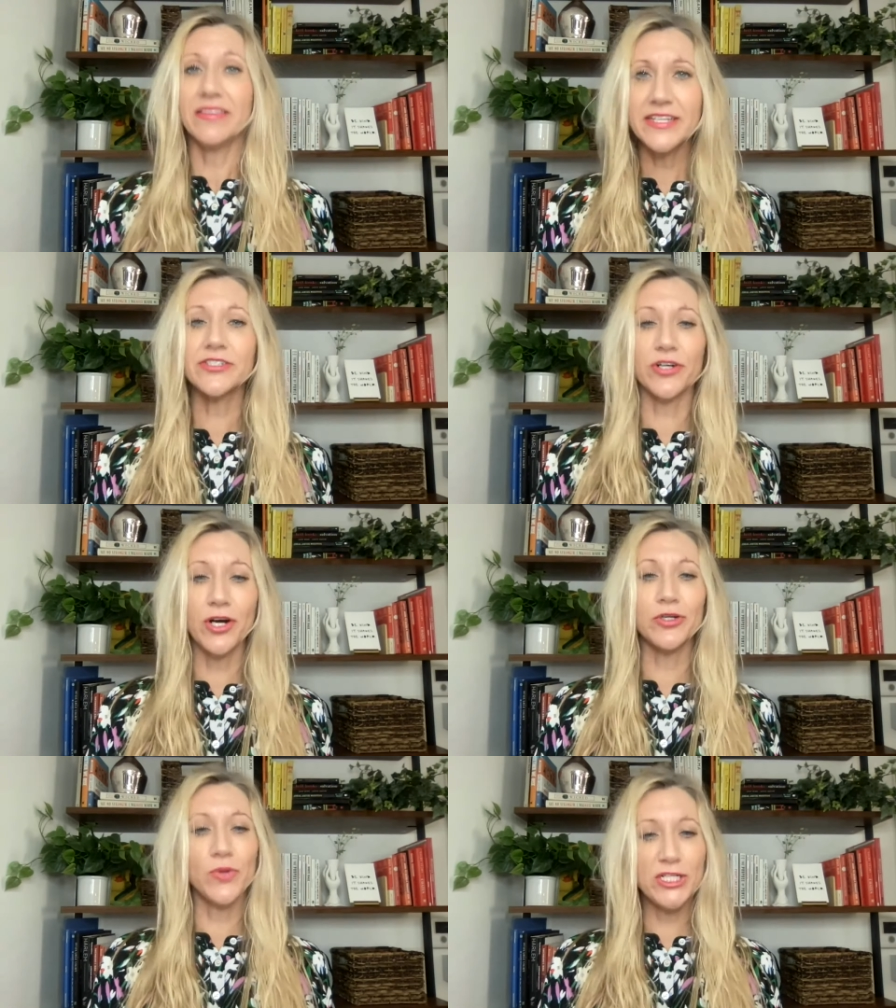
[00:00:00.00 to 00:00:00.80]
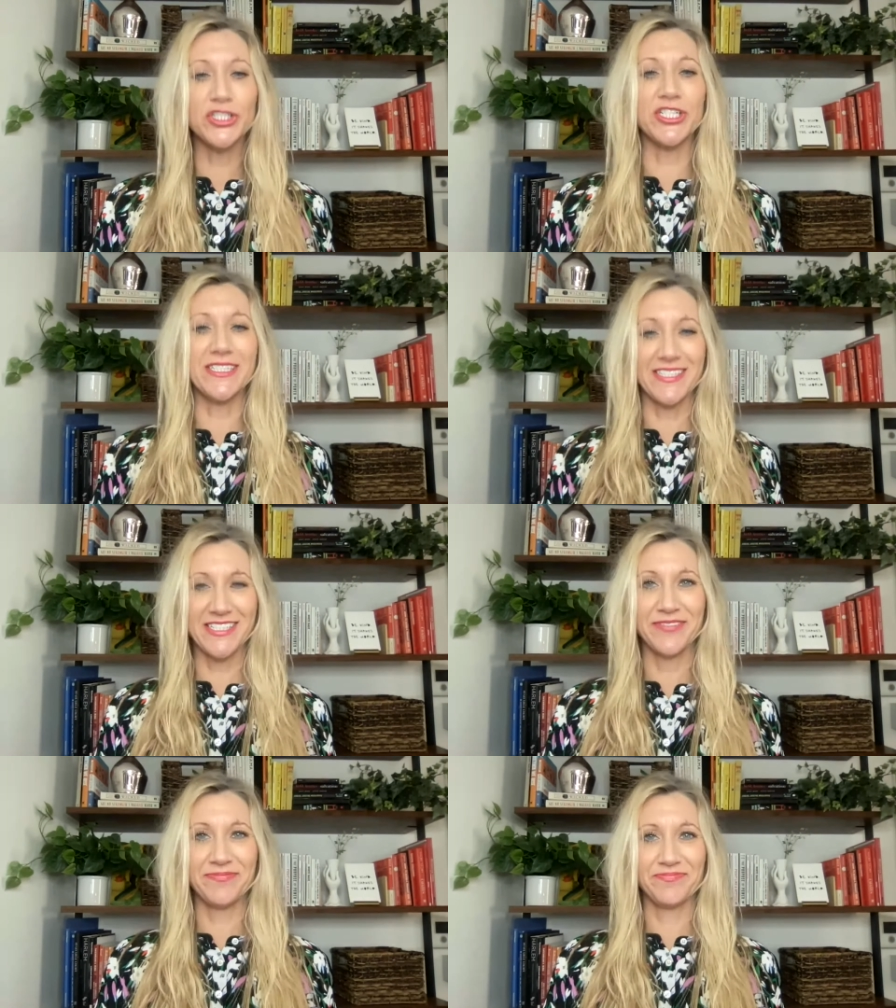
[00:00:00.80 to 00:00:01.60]
These are hard
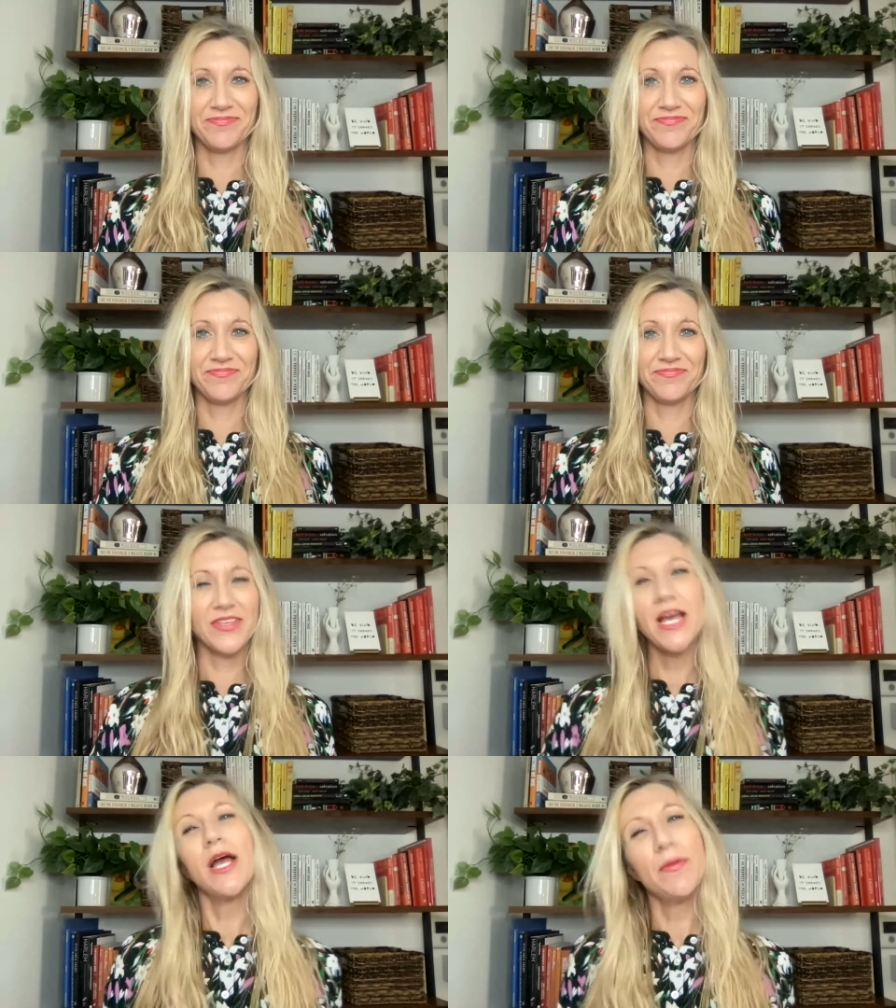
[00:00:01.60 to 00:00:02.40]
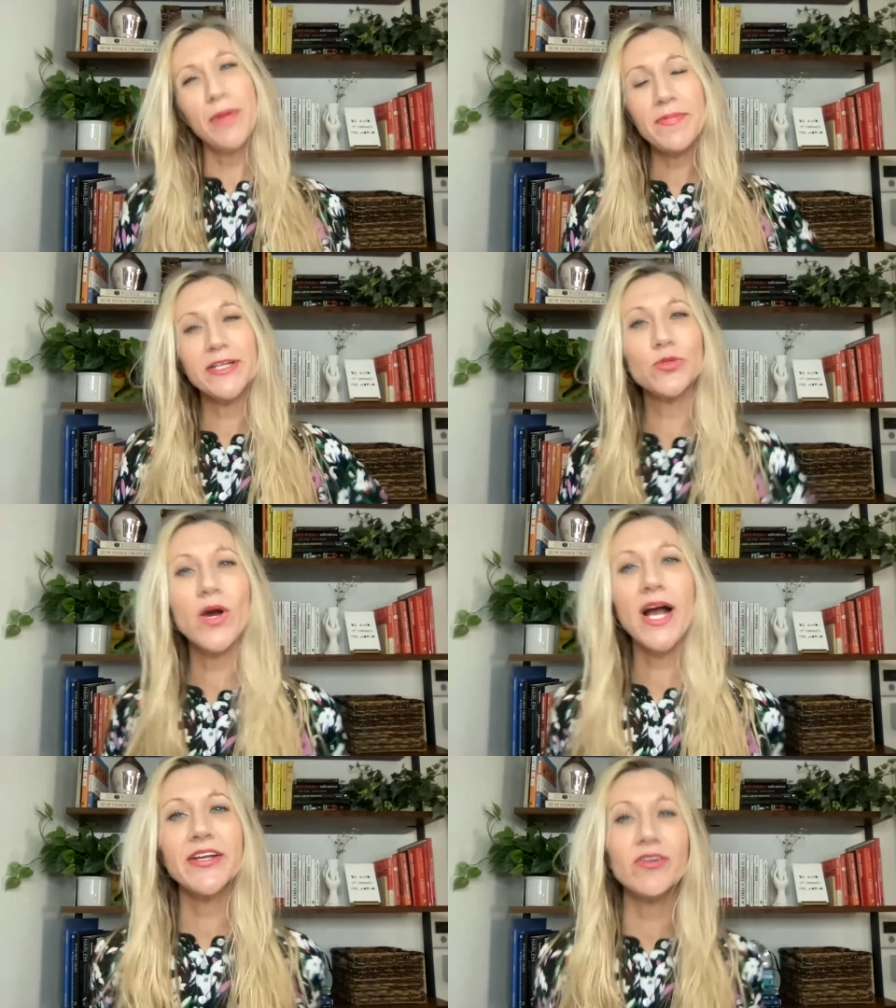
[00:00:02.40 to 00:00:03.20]
questions. Maybe it's
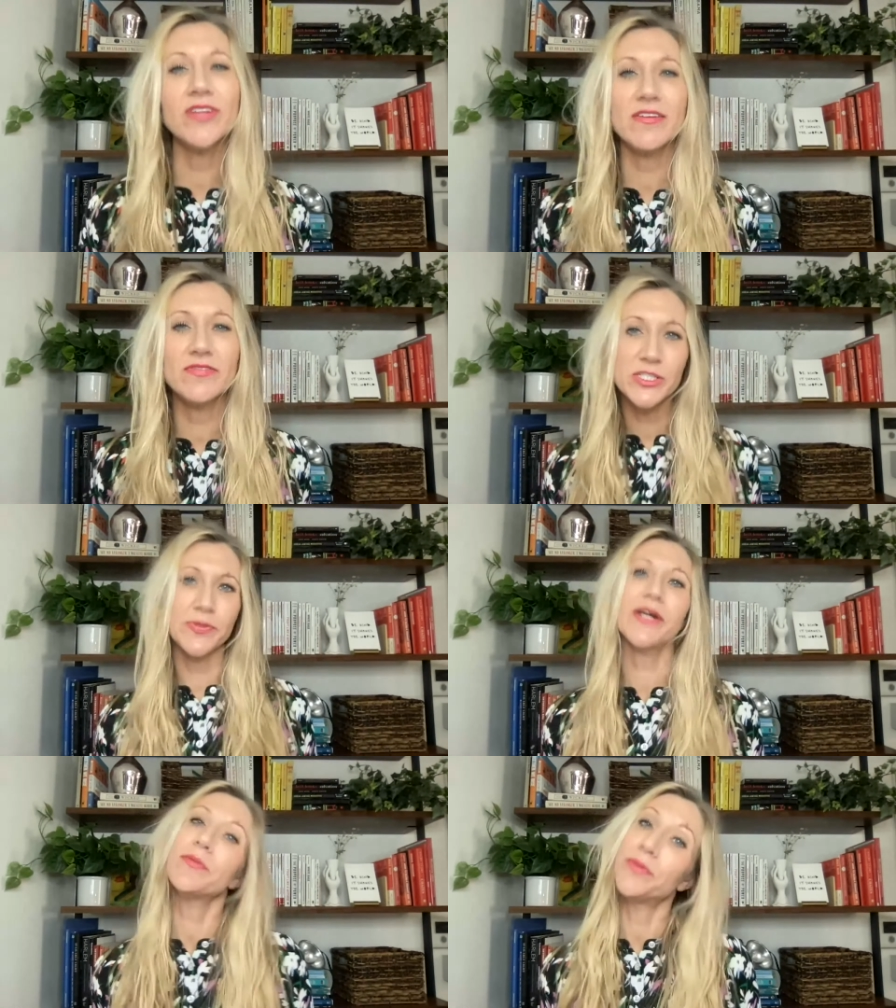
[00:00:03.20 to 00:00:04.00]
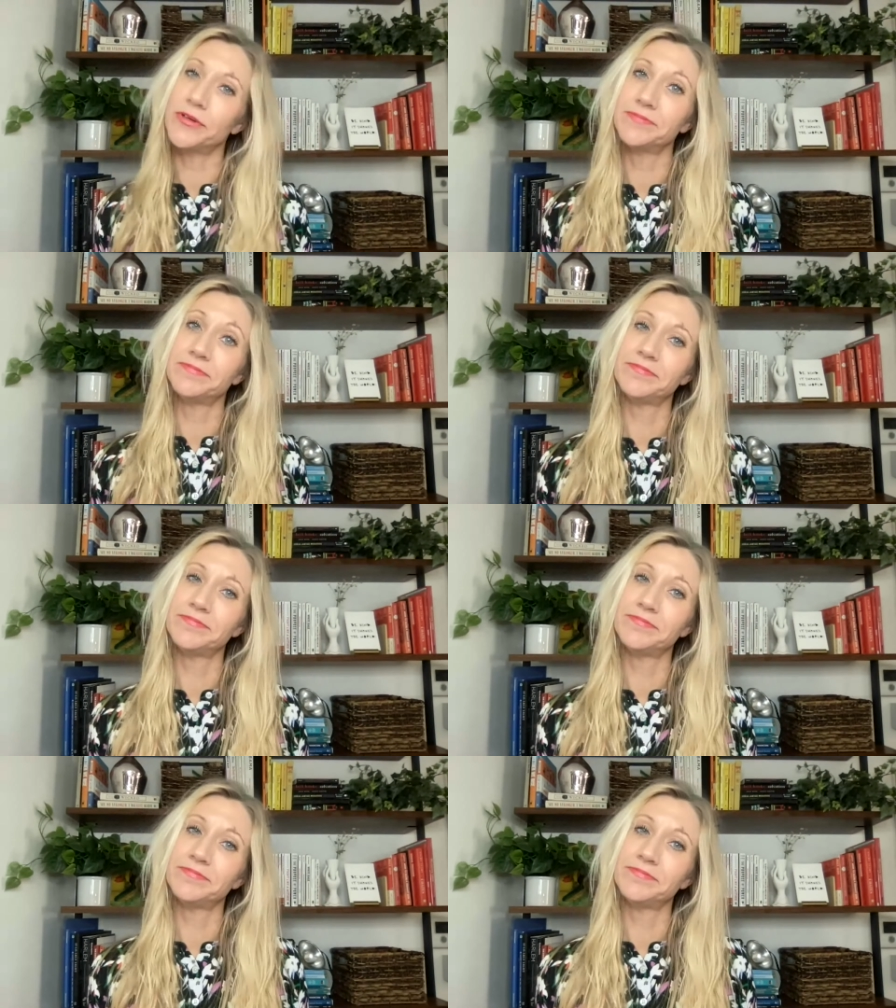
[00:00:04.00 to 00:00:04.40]
why I don't love this parable.